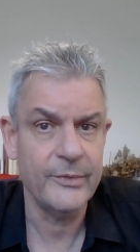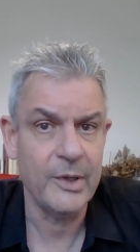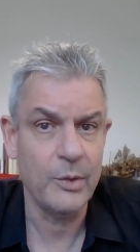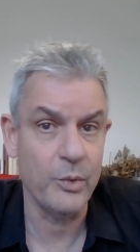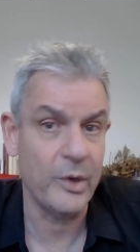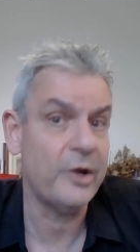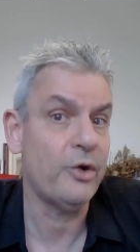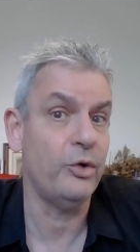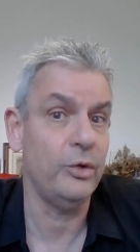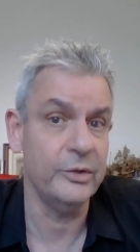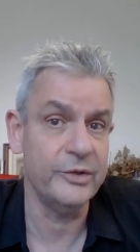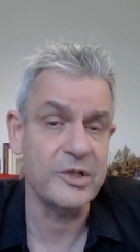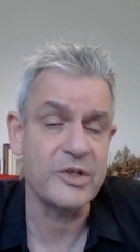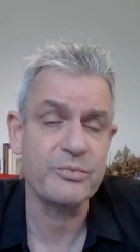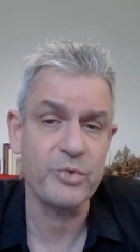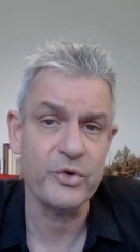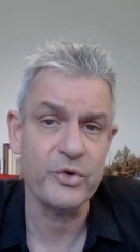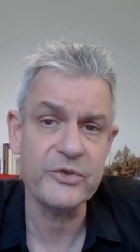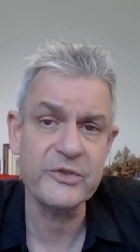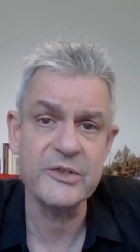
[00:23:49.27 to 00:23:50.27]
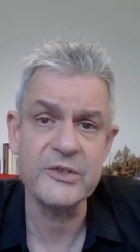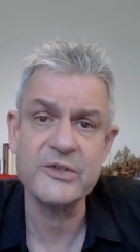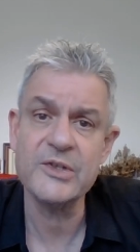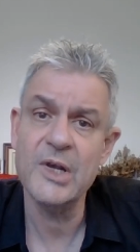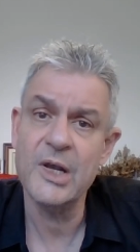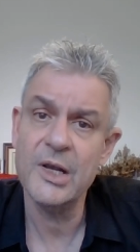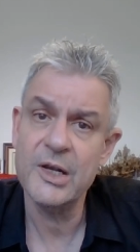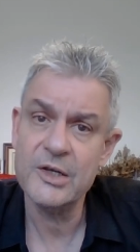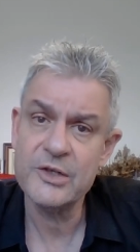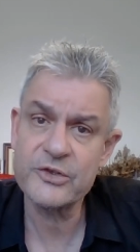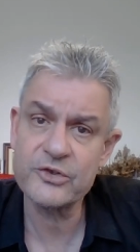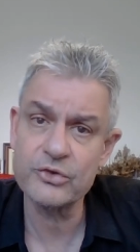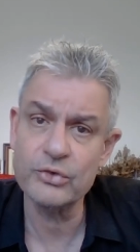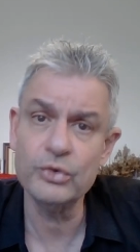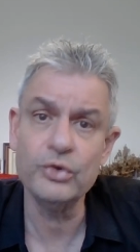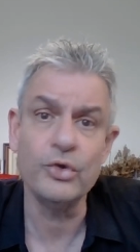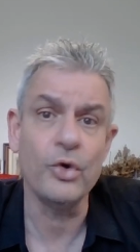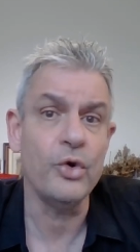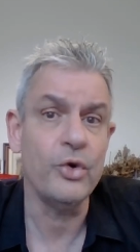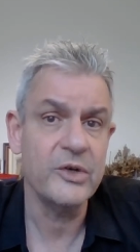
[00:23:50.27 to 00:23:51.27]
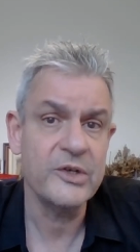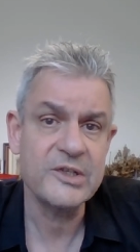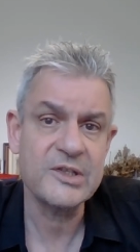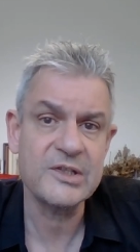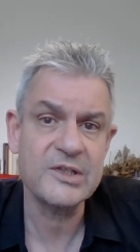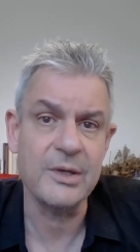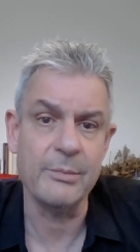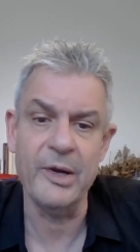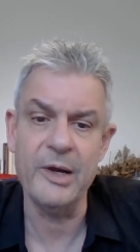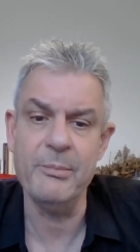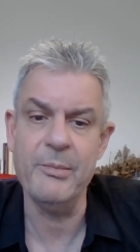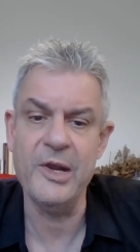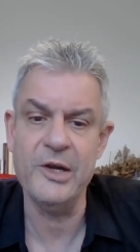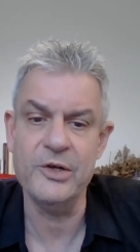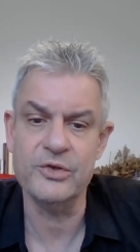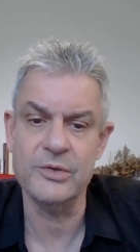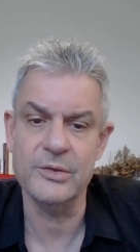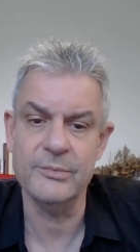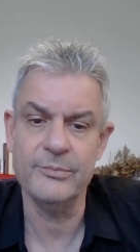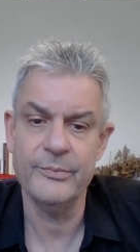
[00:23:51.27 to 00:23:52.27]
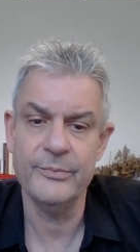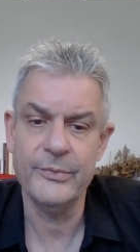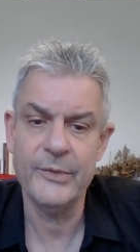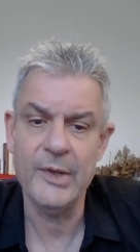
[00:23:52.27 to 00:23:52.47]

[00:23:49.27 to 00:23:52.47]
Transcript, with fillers: We call this process pseudo-sublimation.